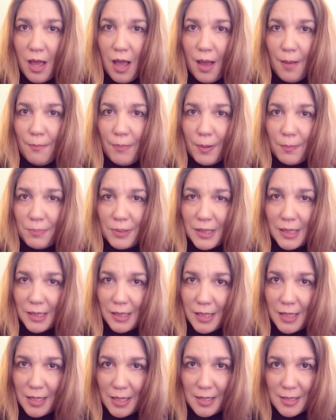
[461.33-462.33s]
but
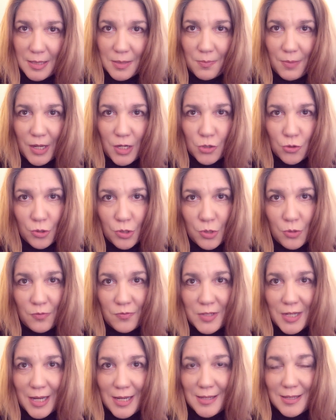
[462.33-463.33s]
please make sure you've
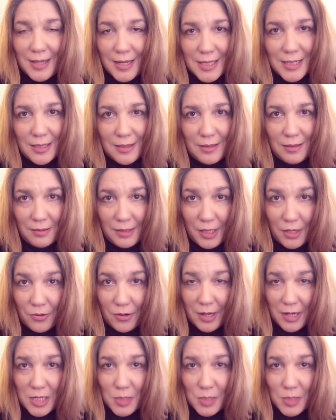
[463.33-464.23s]
dissected the lyrics.